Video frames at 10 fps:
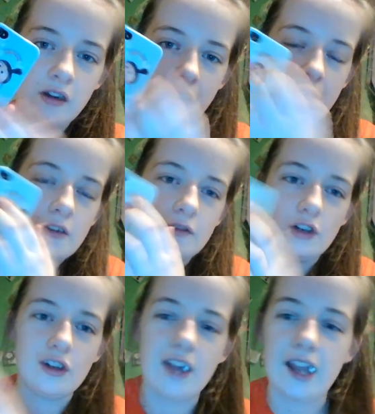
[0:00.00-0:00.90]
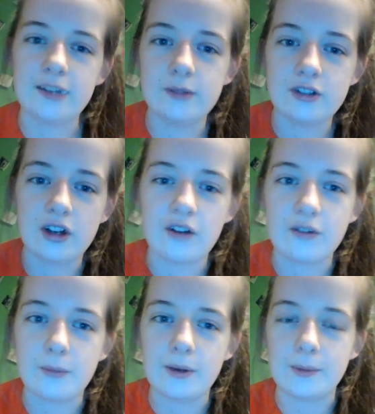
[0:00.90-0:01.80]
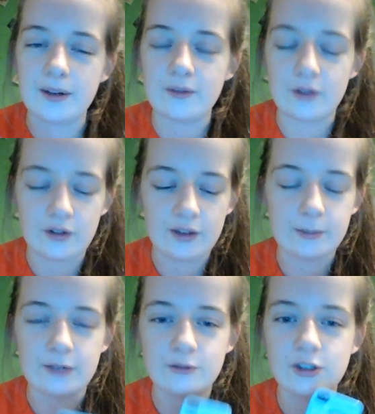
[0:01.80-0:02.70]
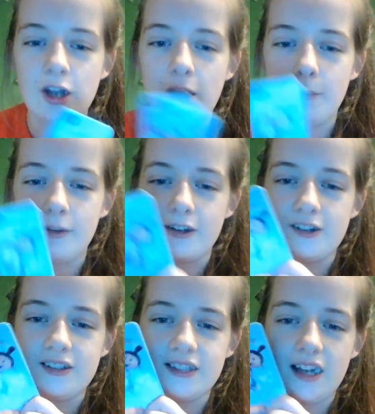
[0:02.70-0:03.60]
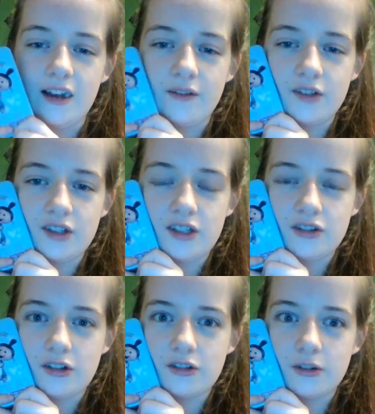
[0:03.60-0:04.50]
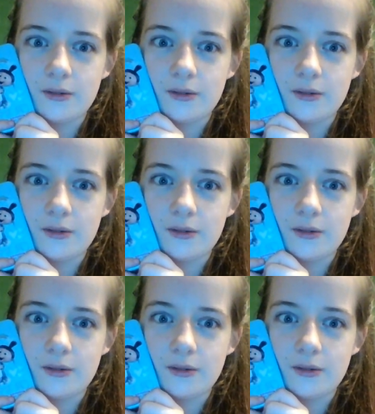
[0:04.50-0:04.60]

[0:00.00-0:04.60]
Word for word: phone case which I got from Primark for £3 because I have the t-shirt to go with it.